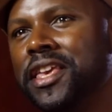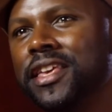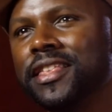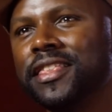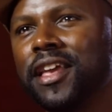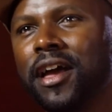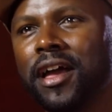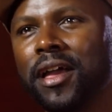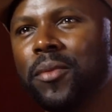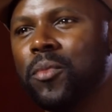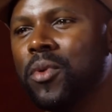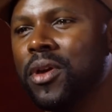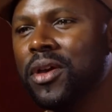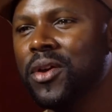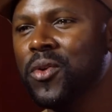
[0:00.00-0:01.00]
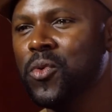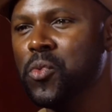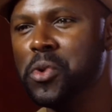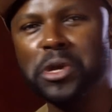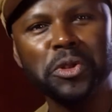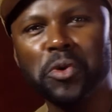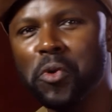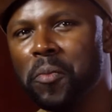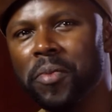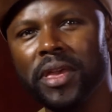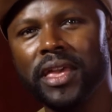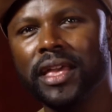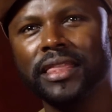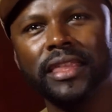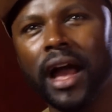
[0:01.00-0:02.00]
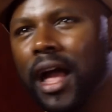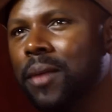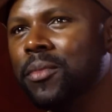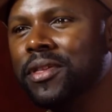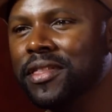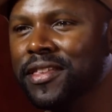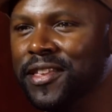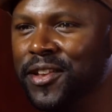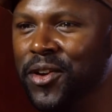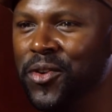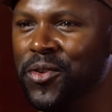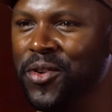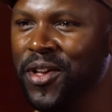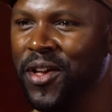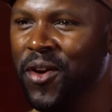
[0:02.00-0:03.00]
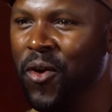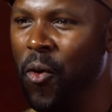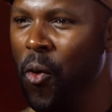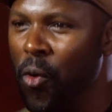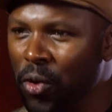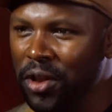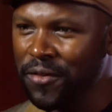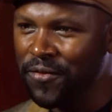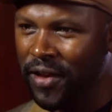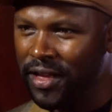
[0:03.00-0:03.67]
years time, we'll all be a diamond, all of